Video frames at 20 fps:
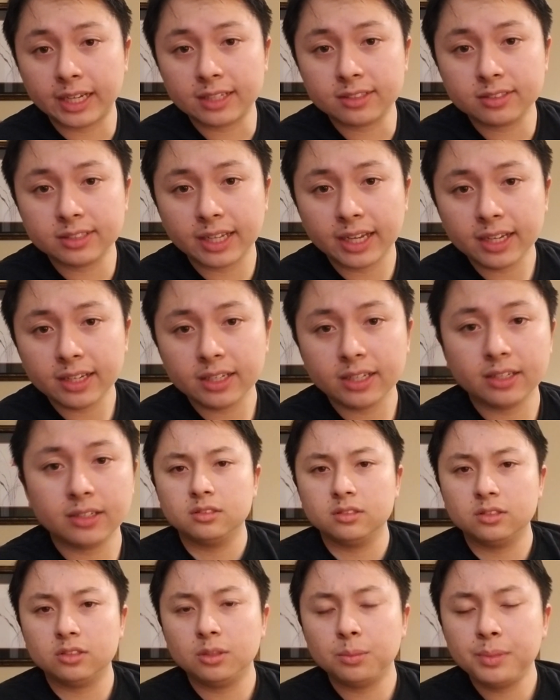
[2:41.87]
stack.
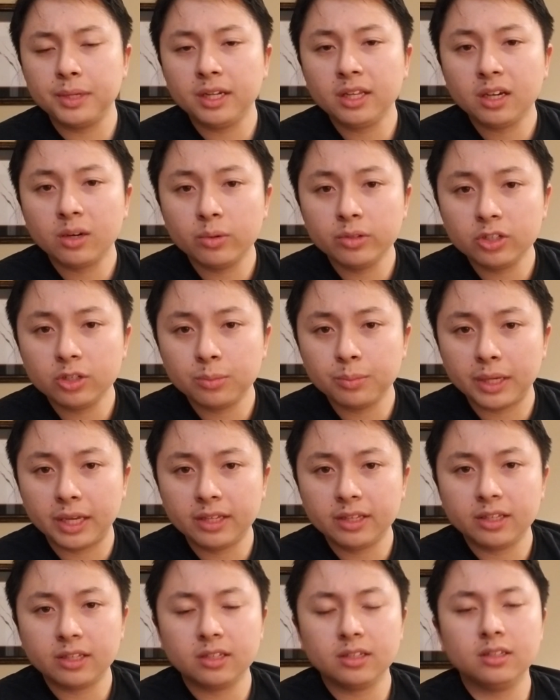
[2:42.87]
So depending on what you're
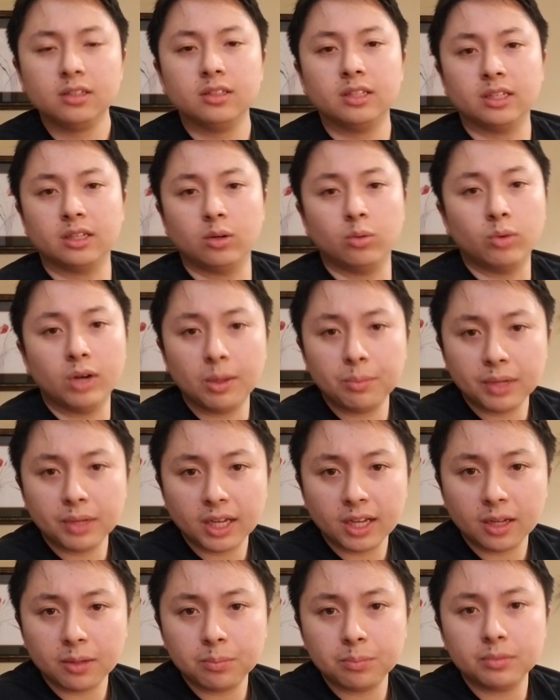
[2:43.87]
making, like a web
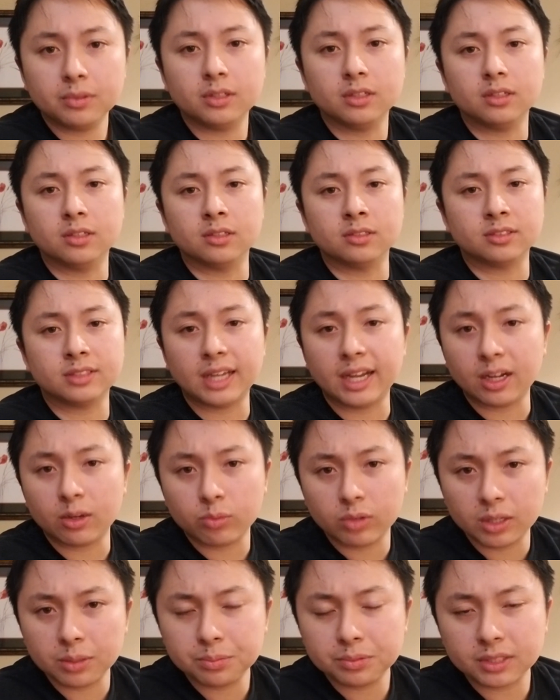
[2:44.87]
app, a static
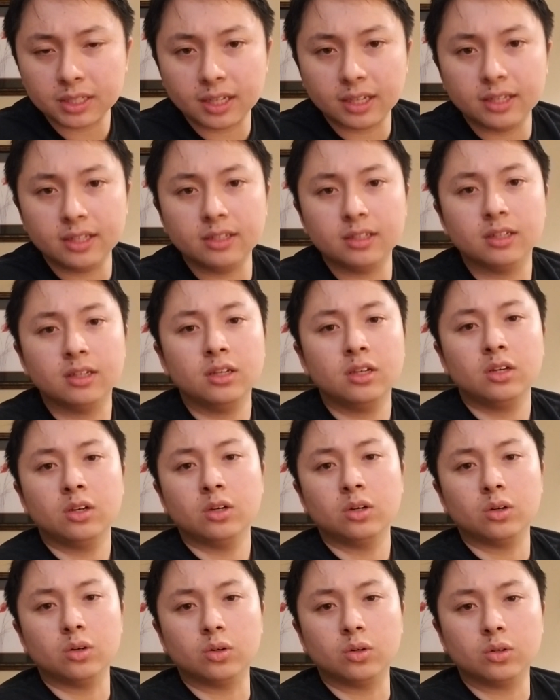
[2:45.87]
website,
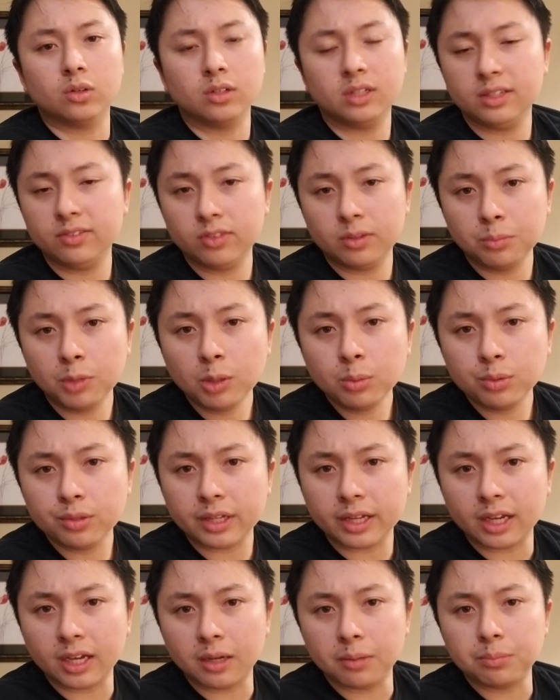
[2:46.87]
or even a mobile
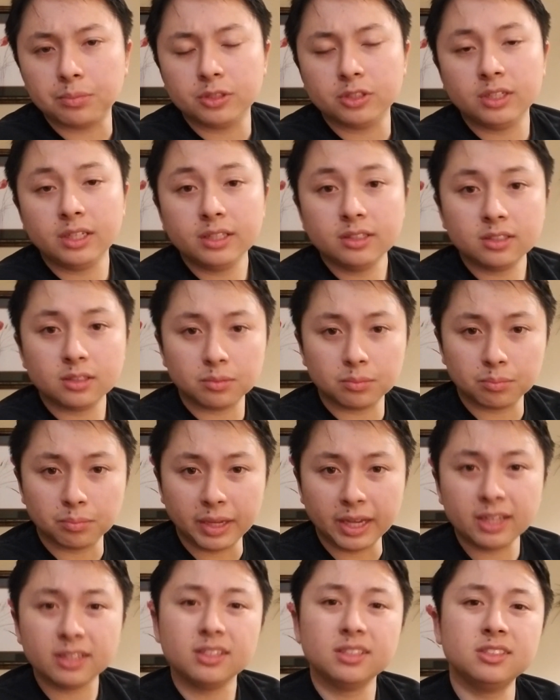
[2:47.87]
app, you need to
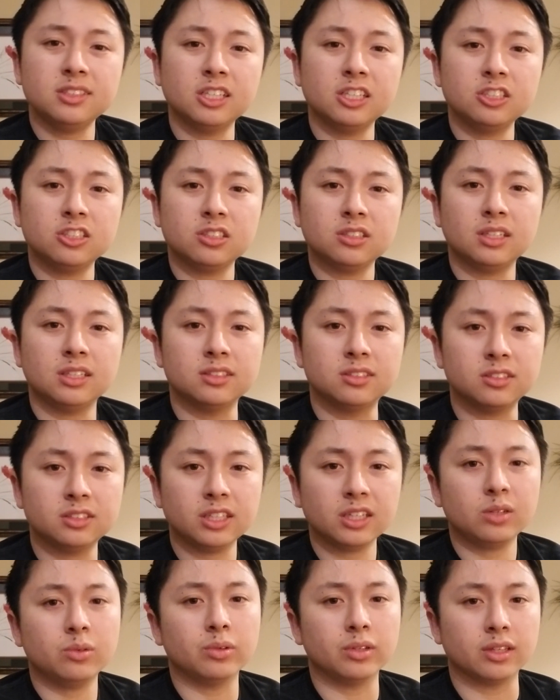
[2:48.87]
make a decision and
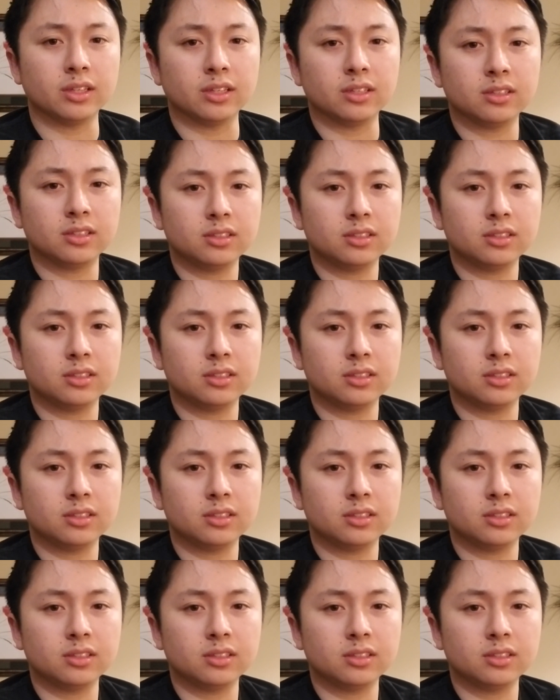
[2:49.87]
stick with it.